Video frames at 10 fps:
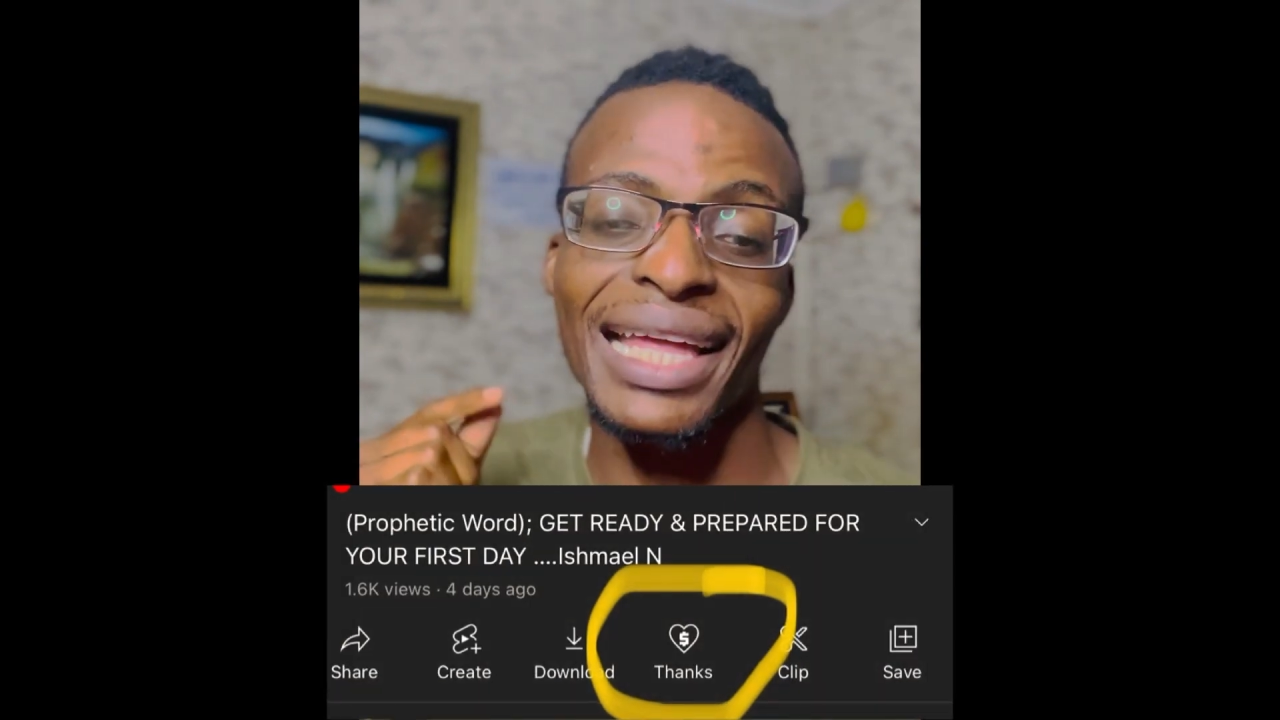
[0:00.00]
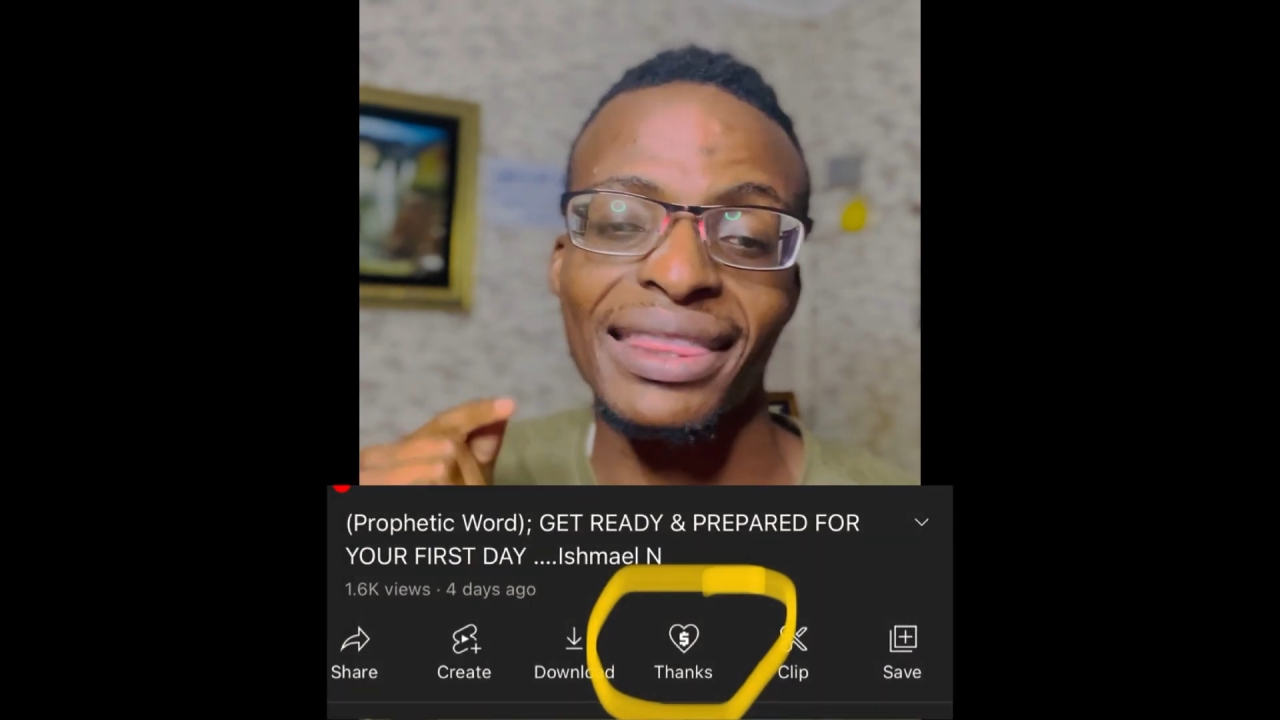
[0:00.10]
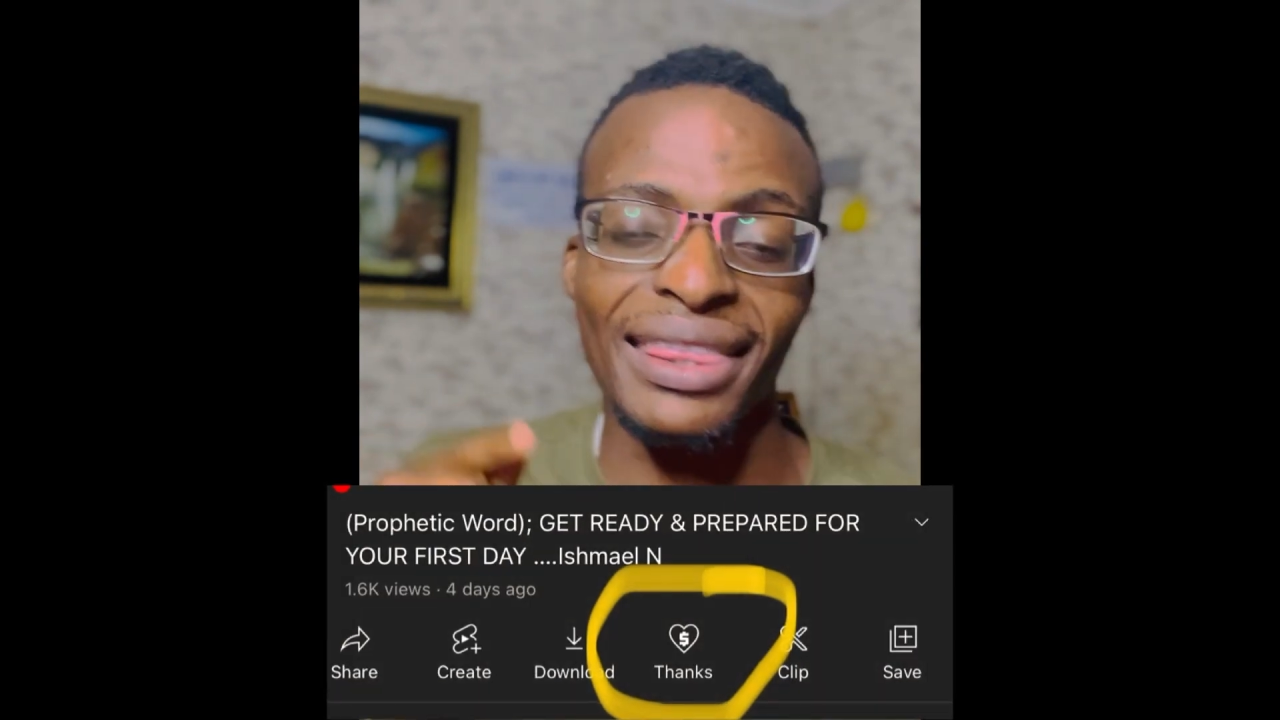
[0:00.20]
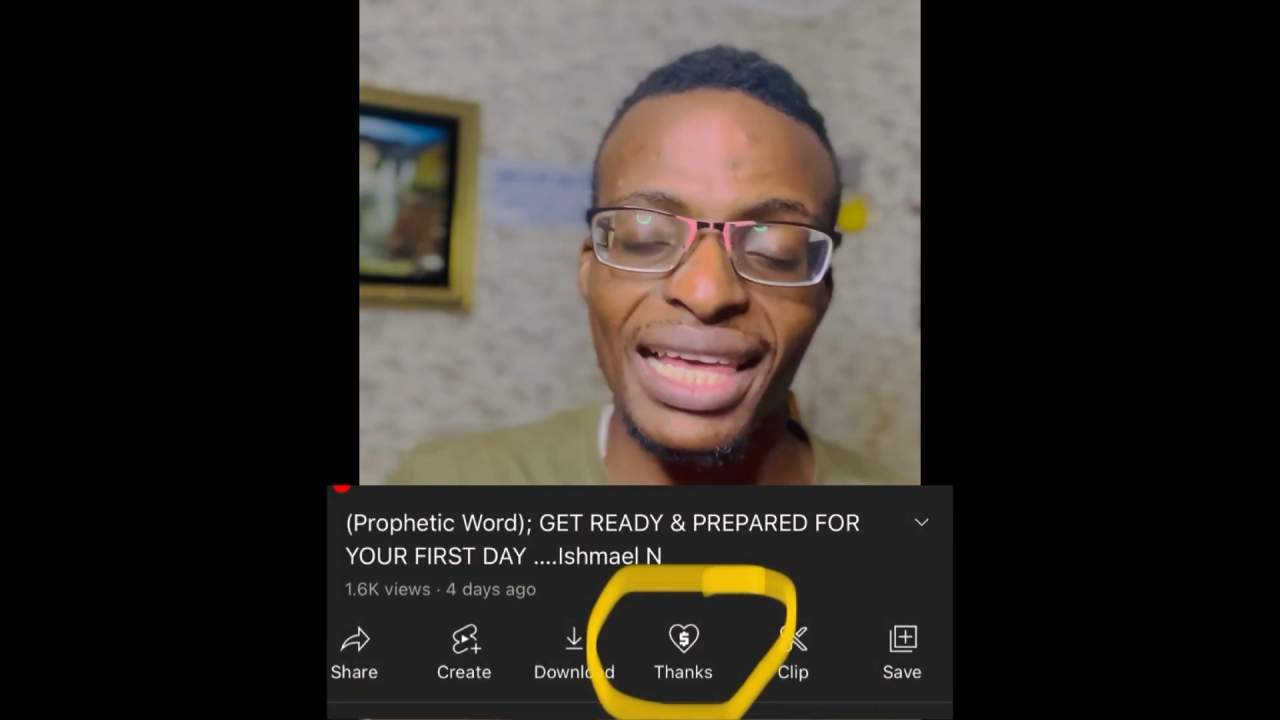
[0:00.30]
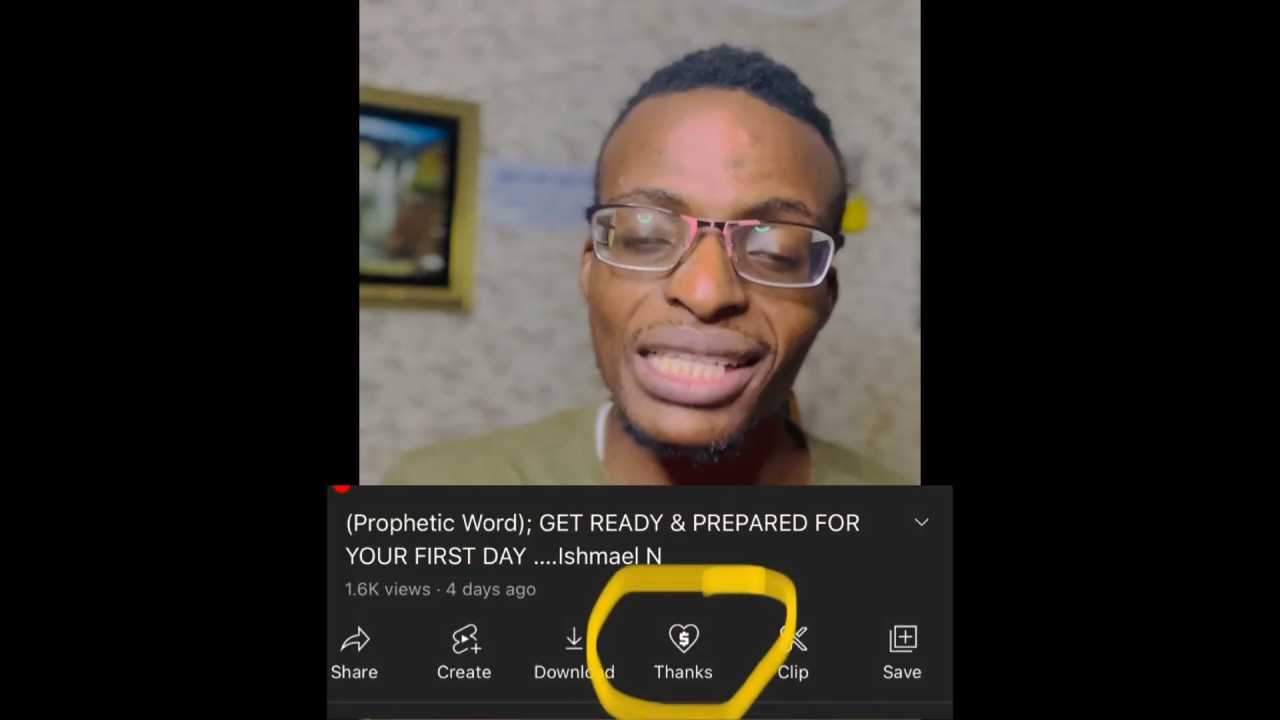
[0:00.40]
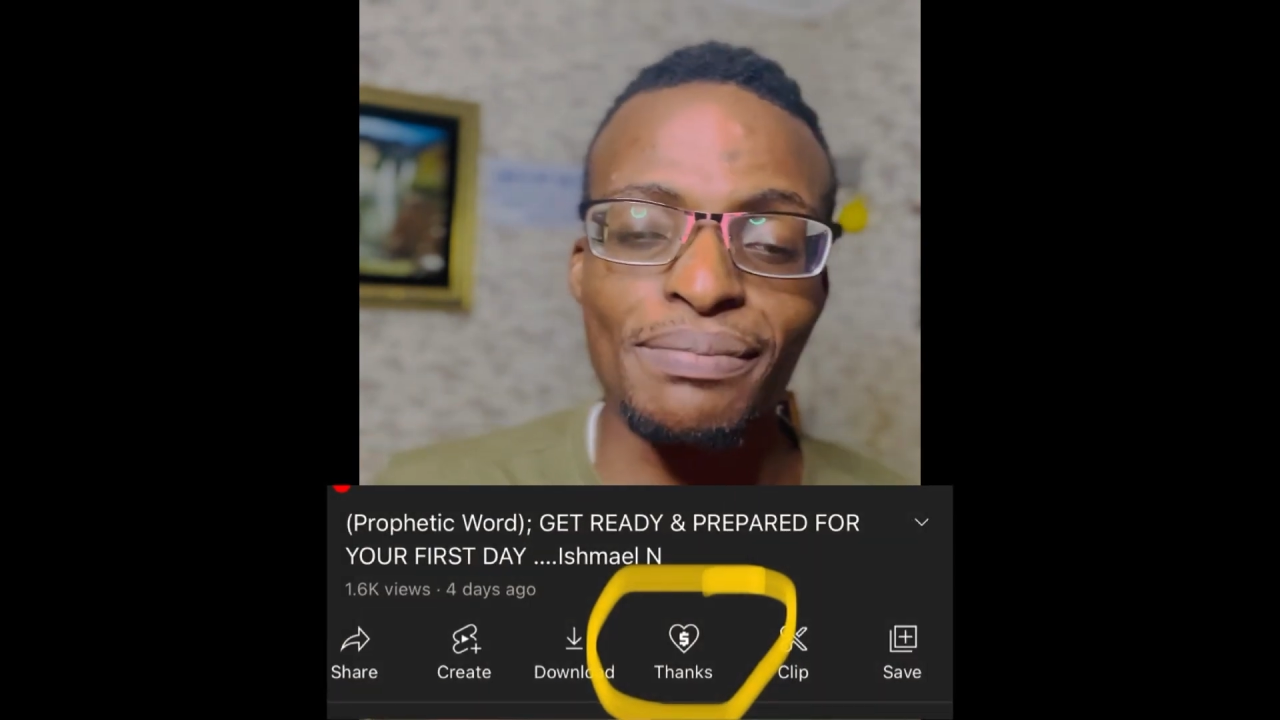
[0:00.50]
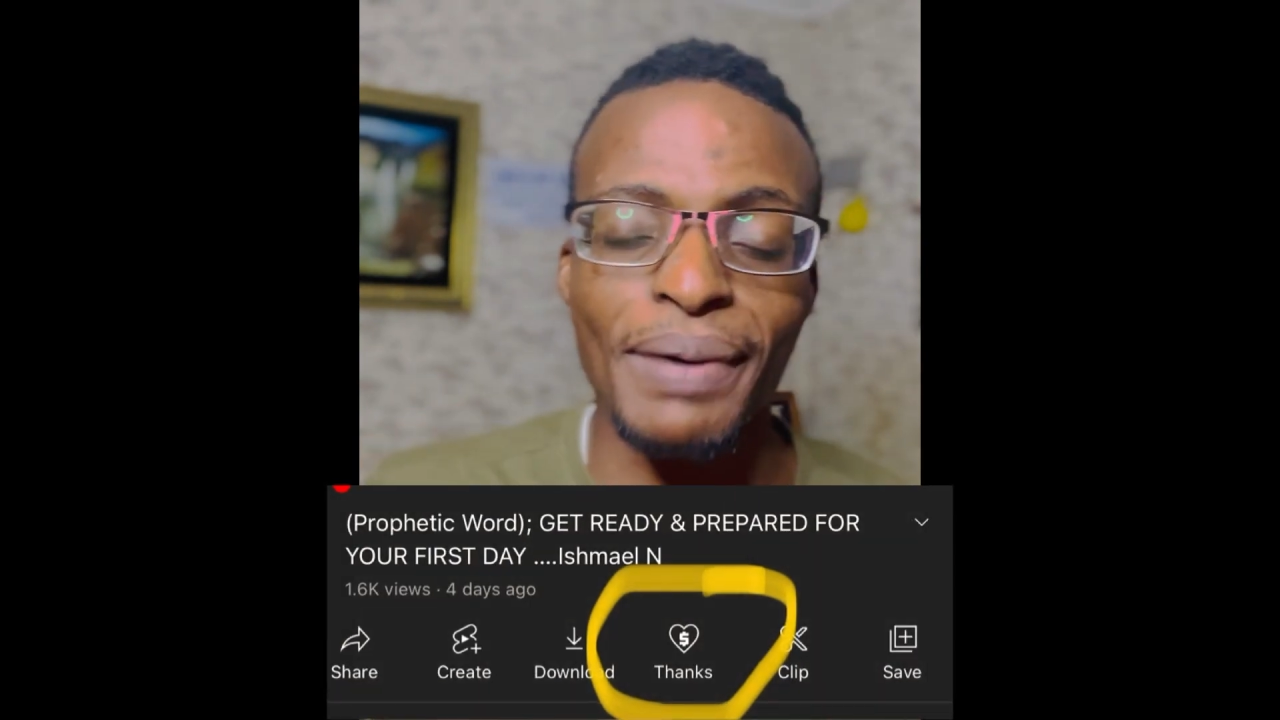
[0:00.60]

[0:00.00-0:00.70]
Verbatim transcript: that thanks